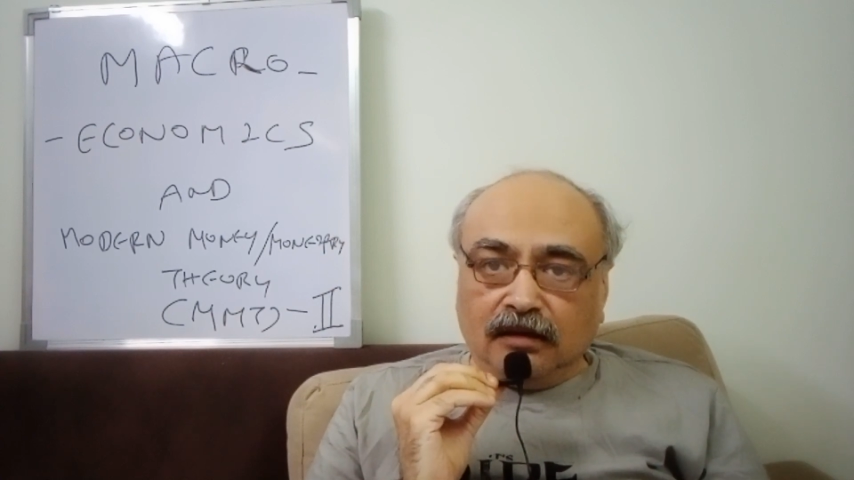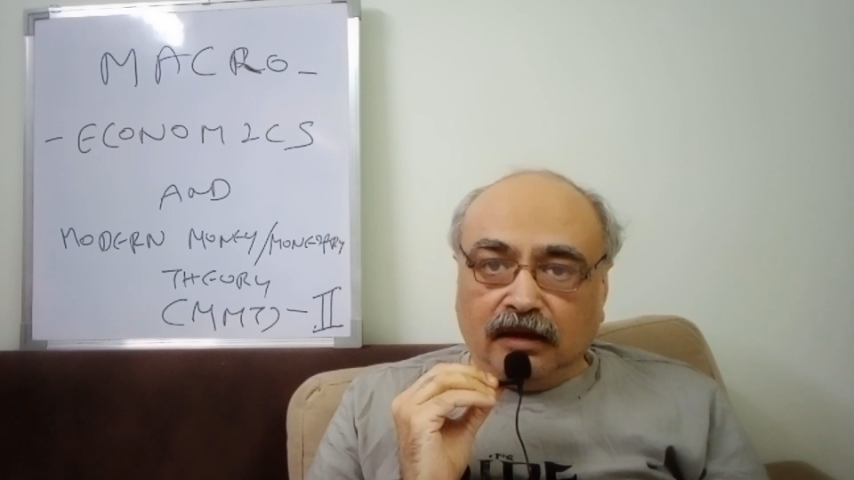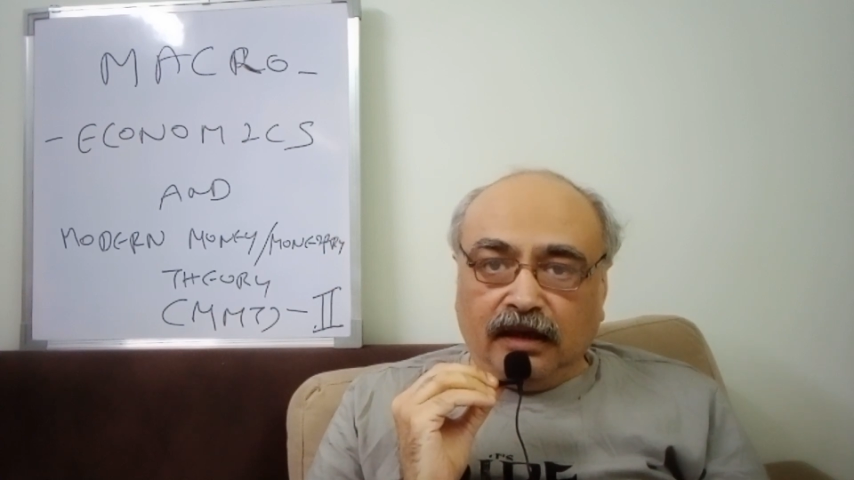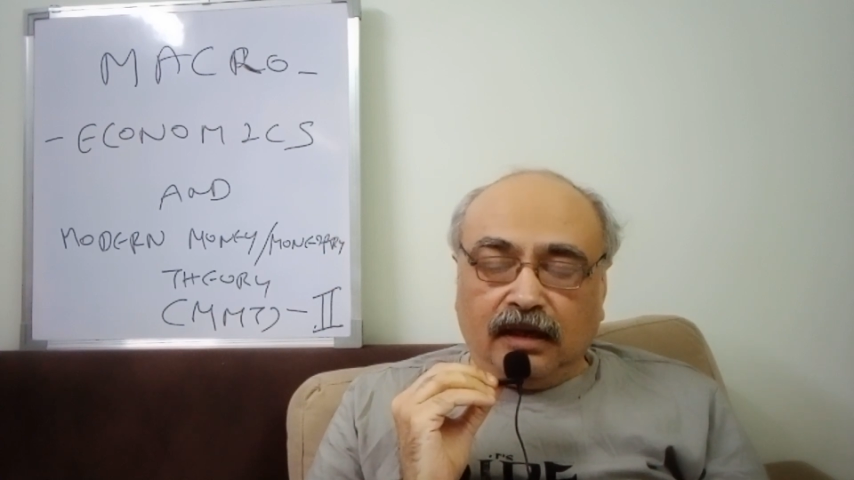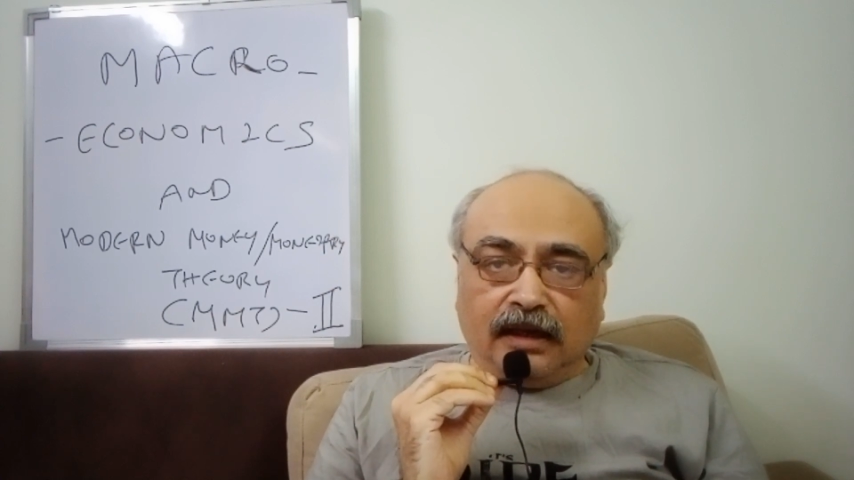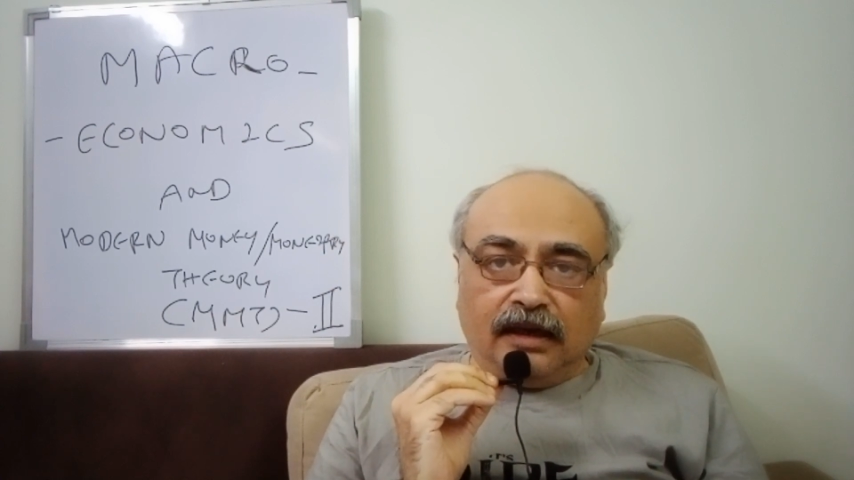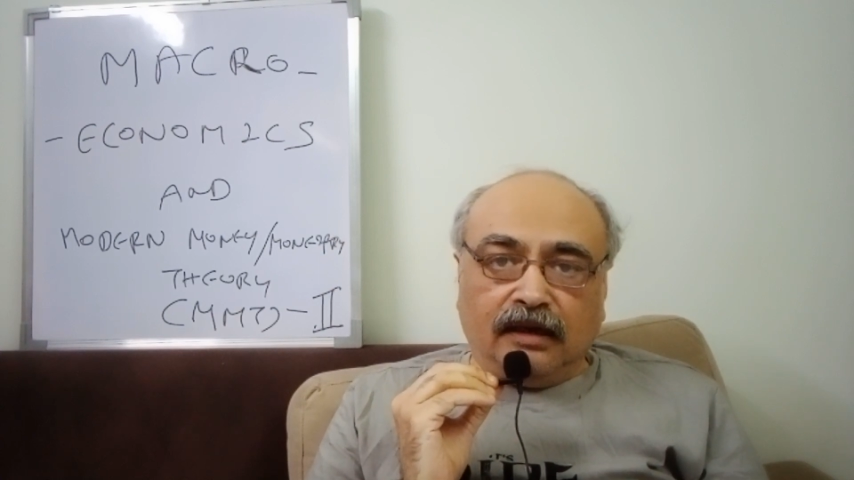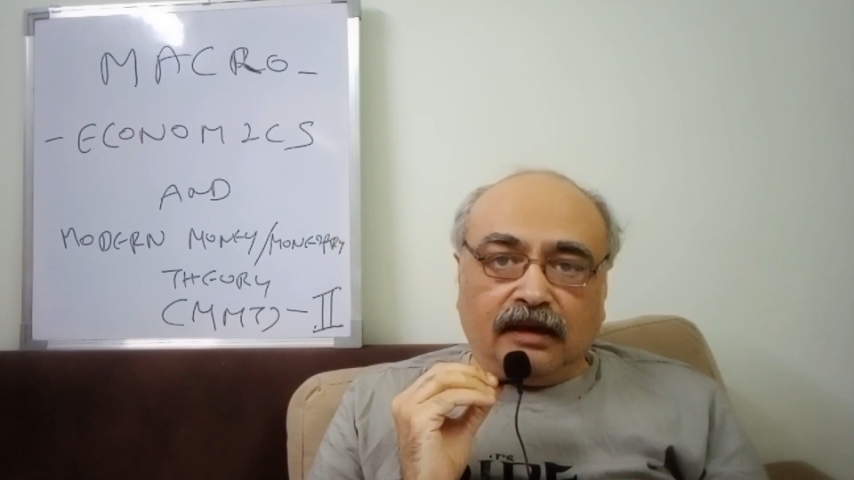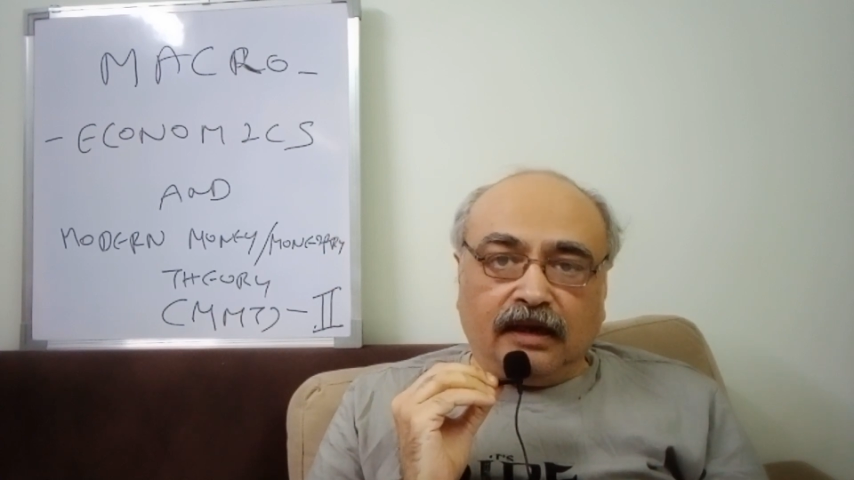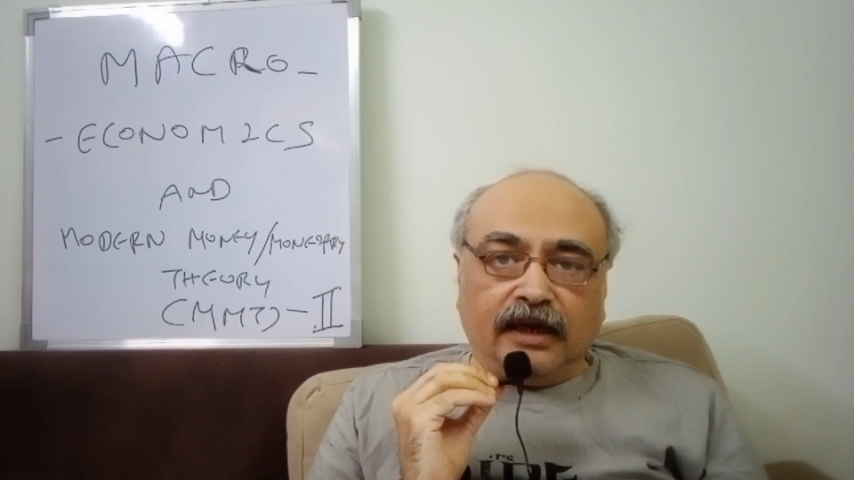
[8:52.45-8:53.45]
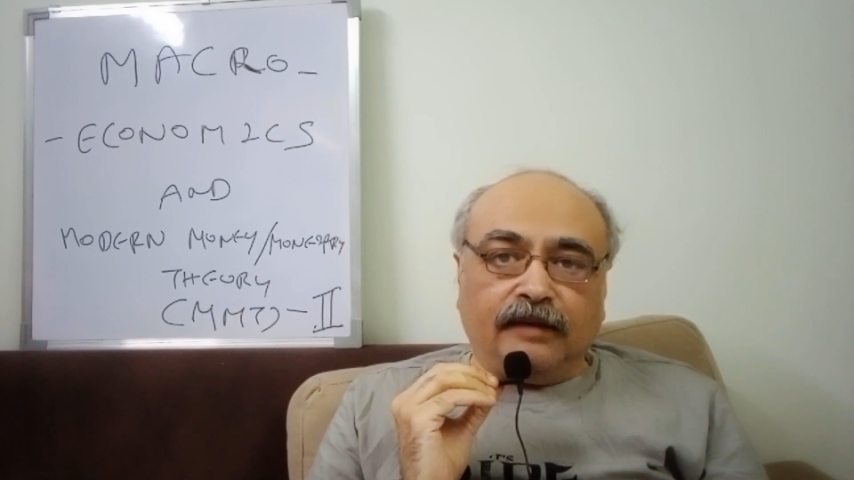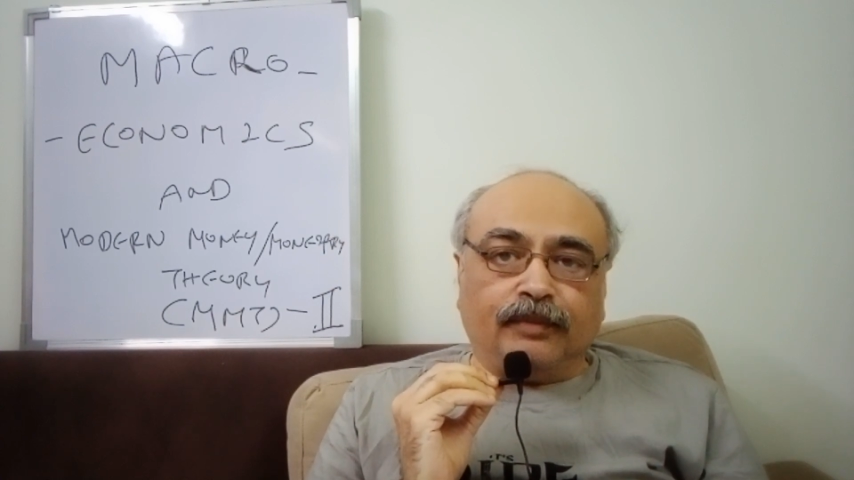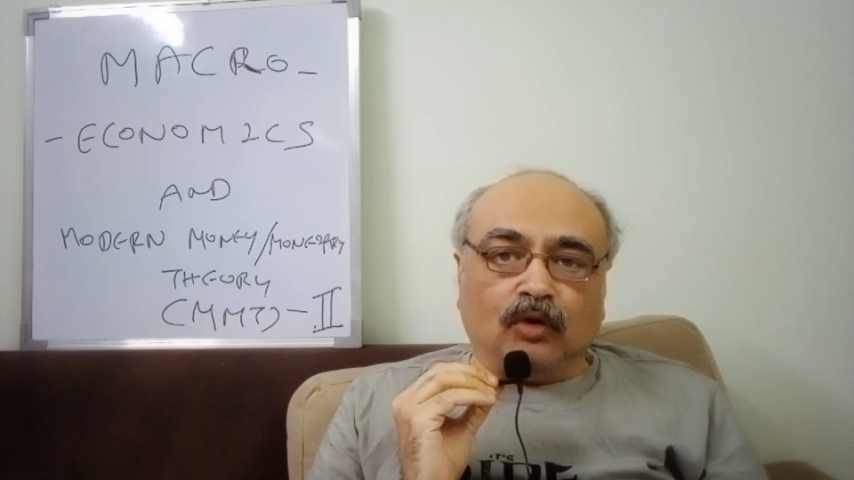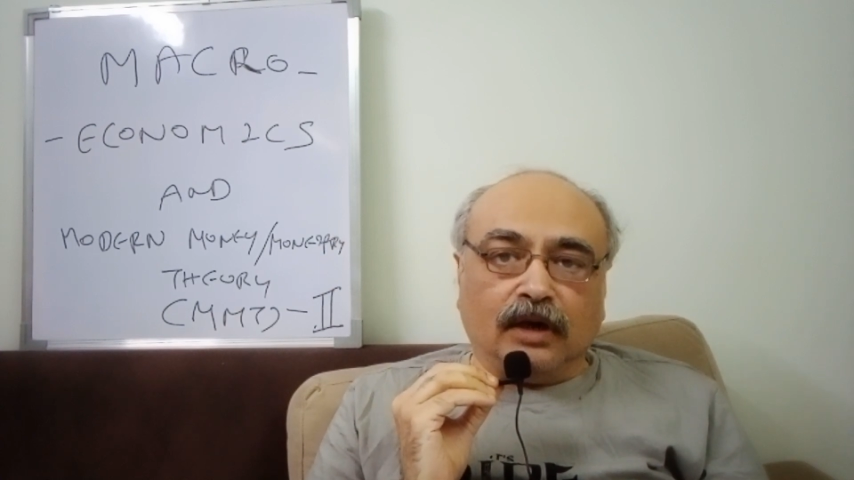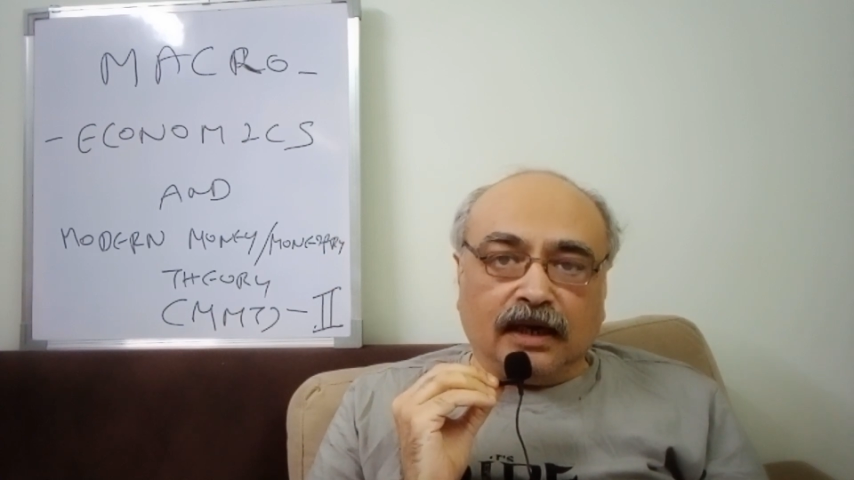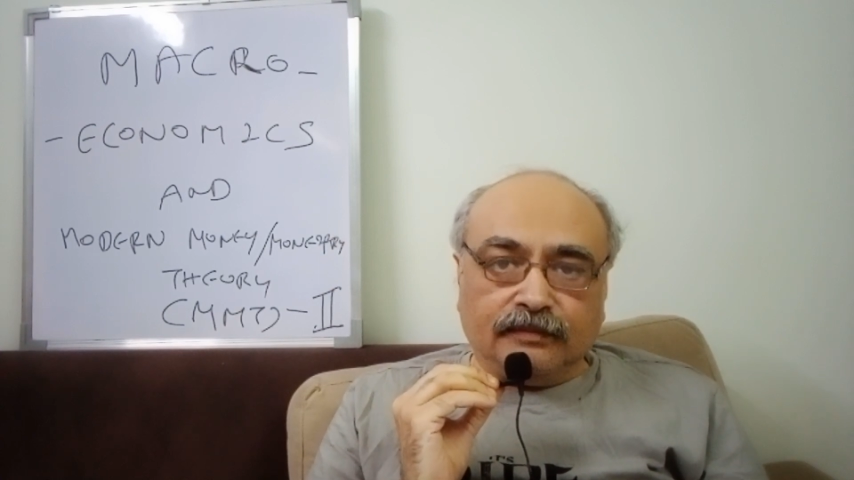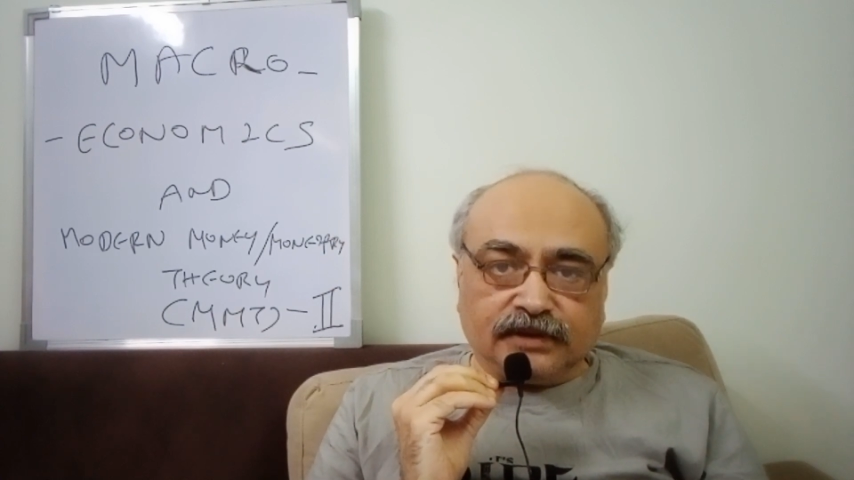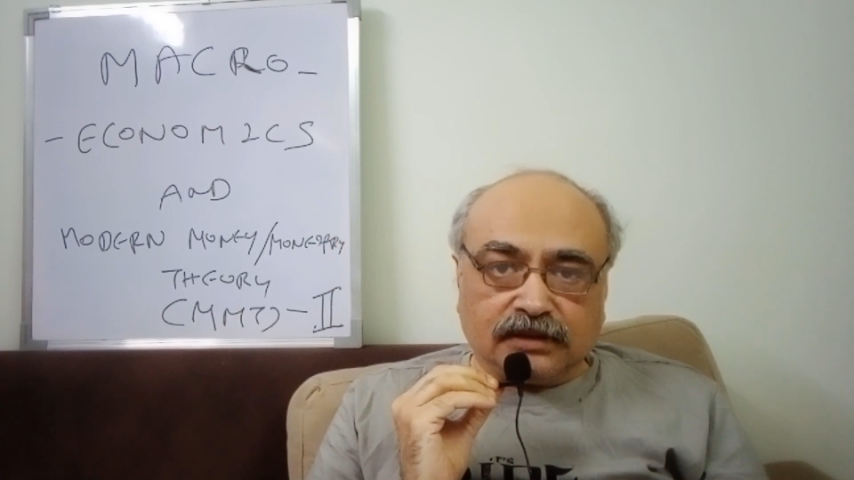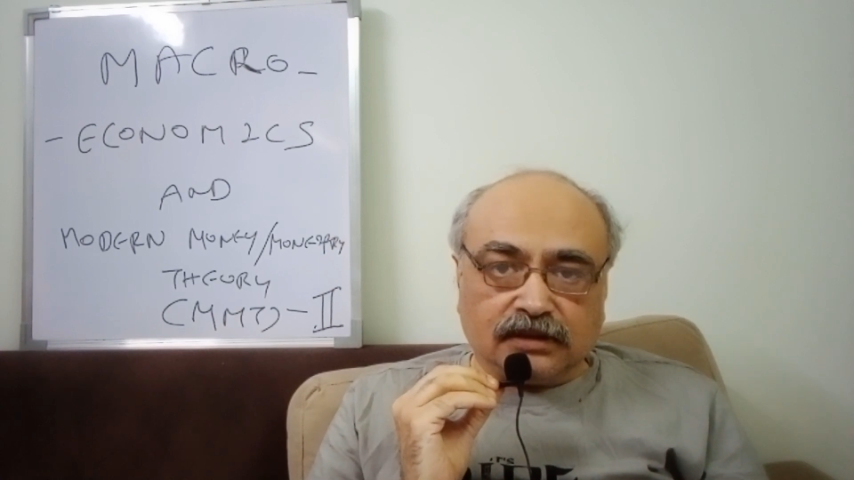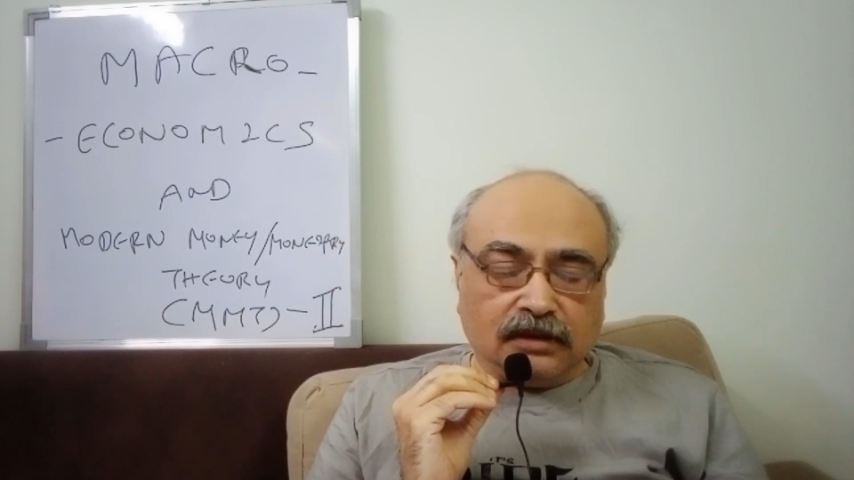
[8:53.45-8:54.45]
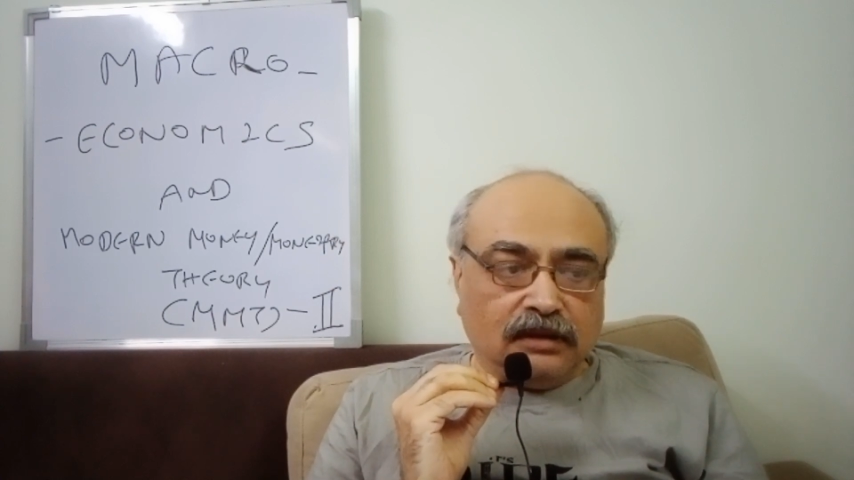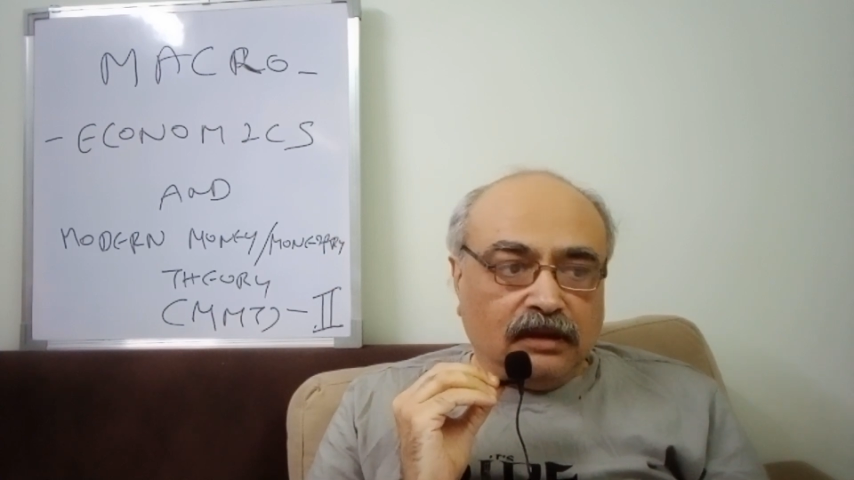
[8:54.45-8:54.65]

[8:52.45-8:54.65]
it can create programs,